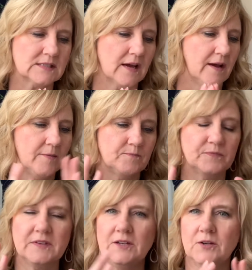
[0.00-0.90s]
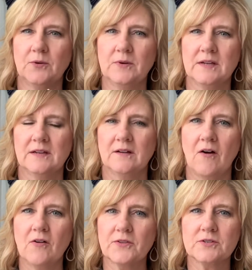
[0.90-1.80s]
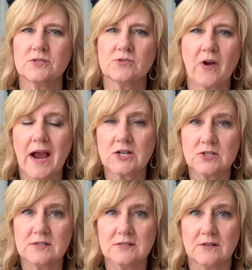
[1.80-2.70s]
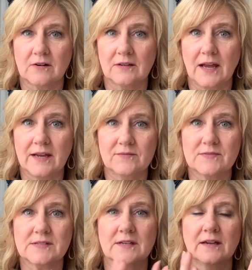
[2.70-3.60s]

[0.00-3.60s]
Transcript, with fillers: Um, you know, all the distractions in our lives.